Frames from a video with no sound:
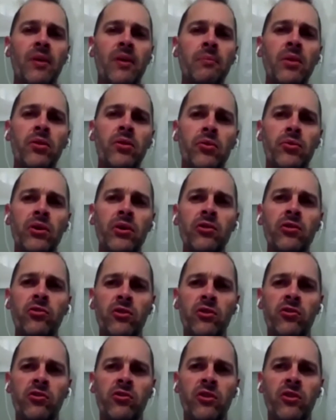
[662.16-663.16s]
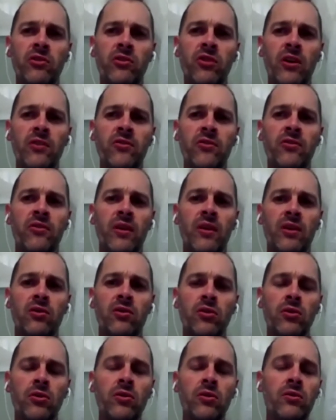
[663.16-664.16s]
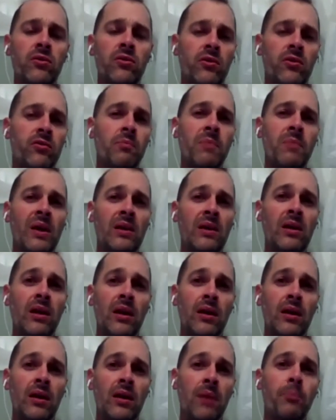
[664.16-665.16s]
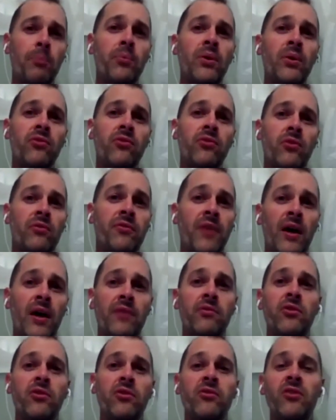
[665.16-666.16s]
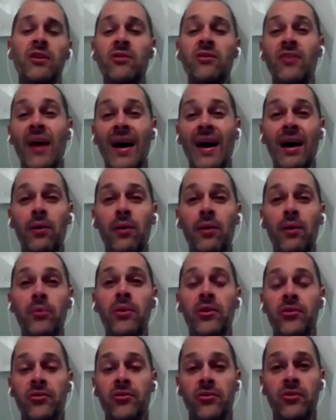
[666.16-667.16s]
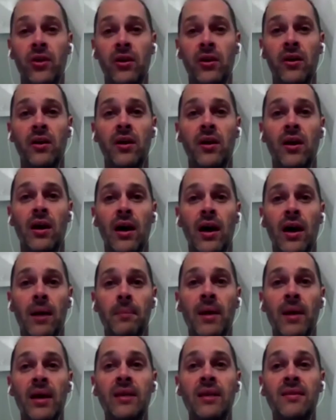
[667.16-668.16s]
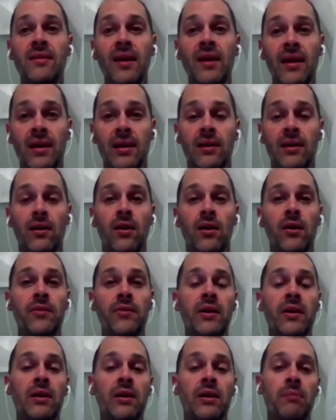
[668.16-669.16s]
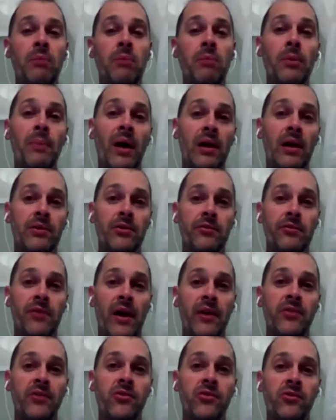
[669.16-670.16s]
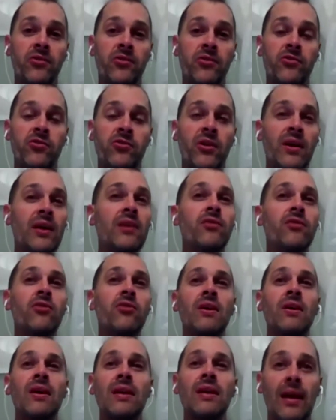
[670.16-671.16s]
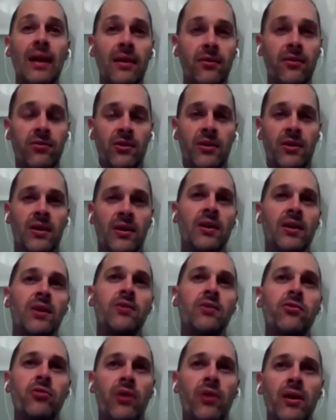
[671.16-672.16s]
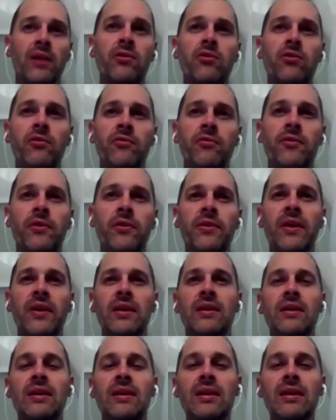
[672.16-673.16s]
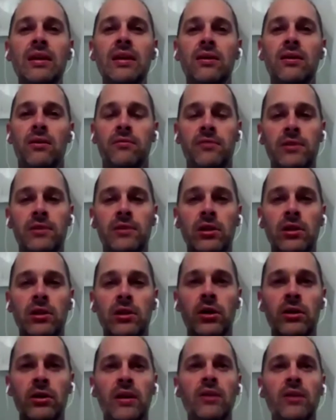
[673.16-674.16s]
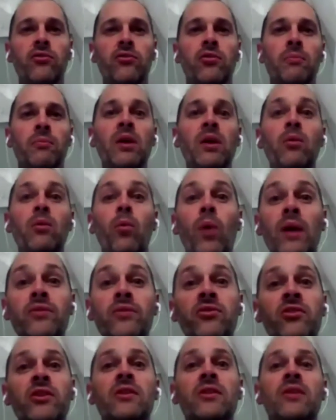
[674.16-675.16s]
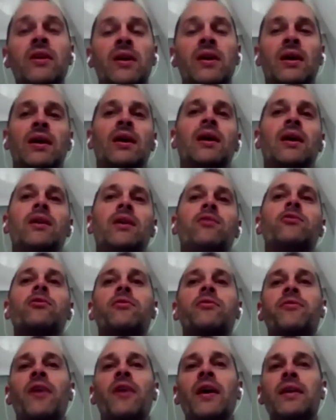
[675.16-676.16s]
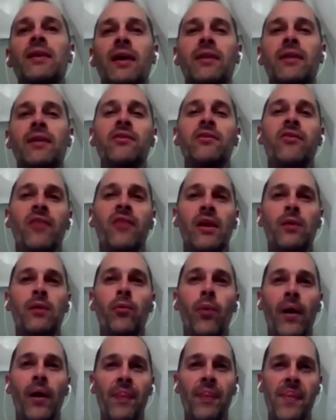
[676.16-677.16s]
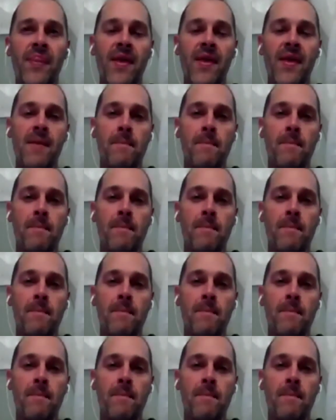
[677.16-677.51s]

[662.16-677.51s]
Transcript: of the research suggests that youth are spending upwards of 5 to 6 hours a day on their mobile devices, trying to connect, trying to fill that need of longing to be wanted and to find others that want them.